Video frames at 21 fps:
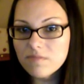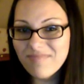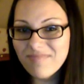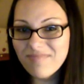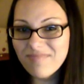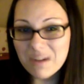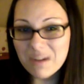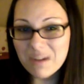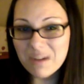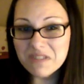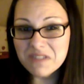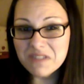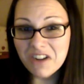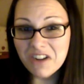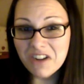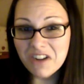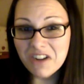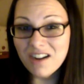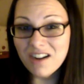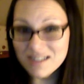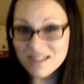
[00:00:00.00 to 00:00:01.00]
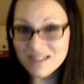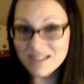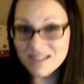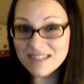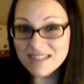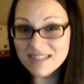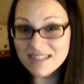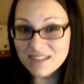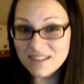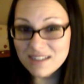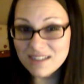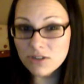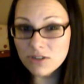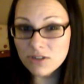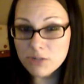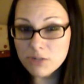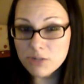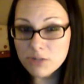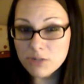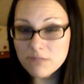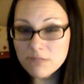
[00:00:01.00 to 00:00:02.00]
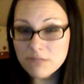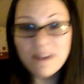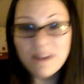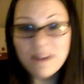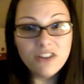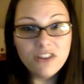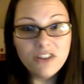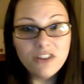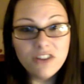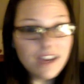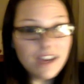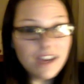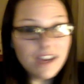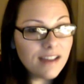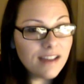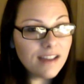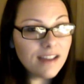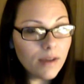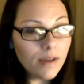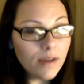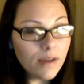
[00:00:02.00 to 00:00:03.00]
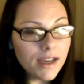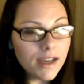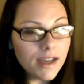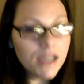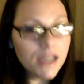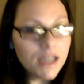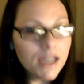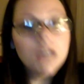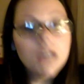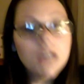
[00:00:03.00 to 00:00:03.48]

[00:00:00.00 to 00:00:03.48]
that was a very non-sexy description, but if you take it that way,